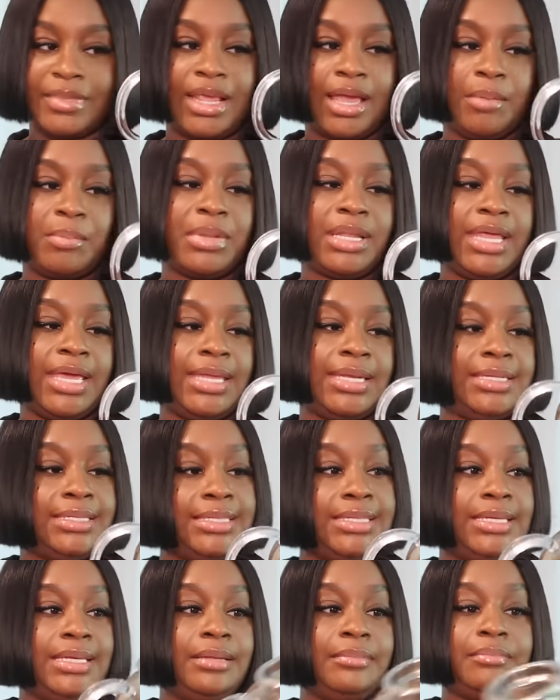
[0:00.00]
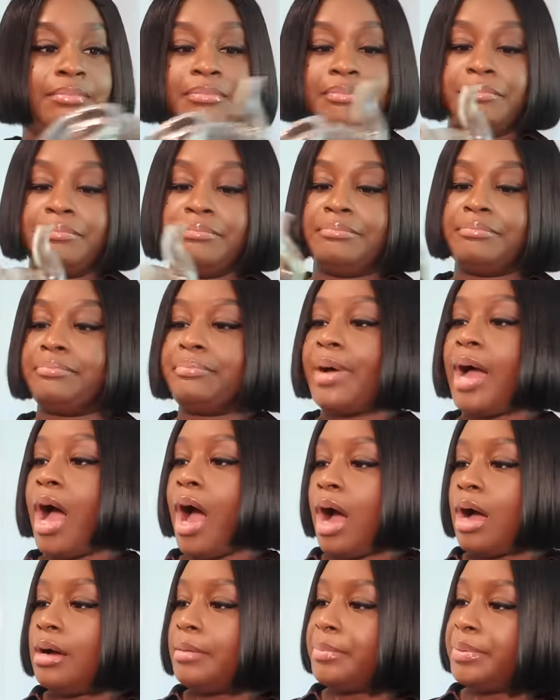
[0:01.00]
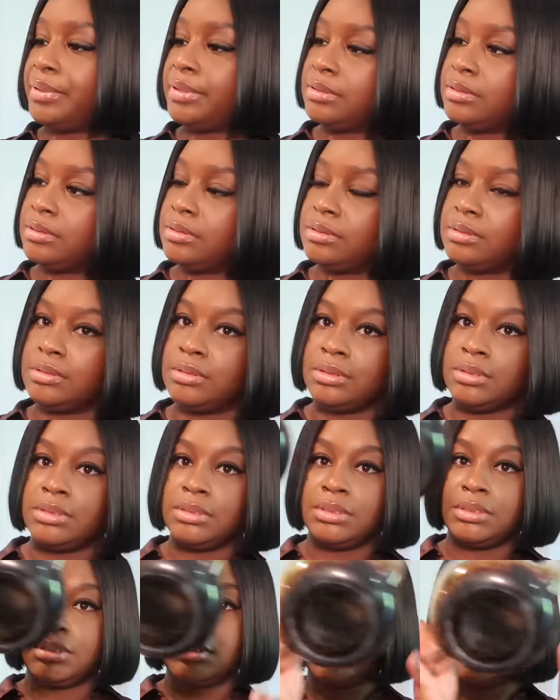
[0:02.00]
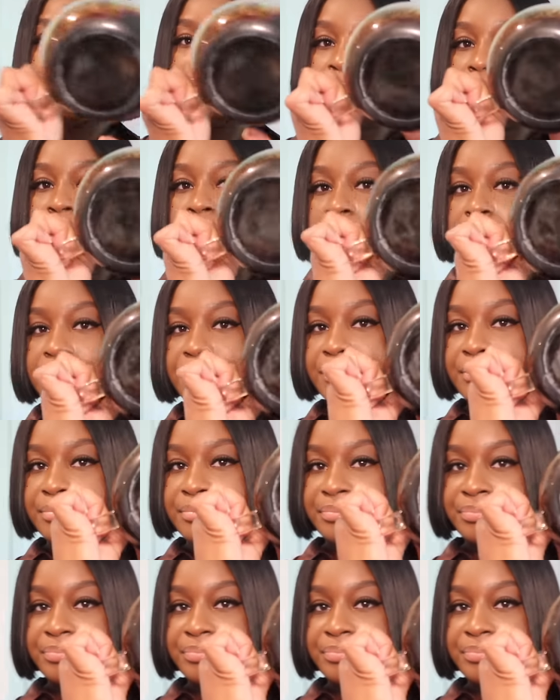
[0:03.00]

I'm glad it didn't pop. Look at the bottom.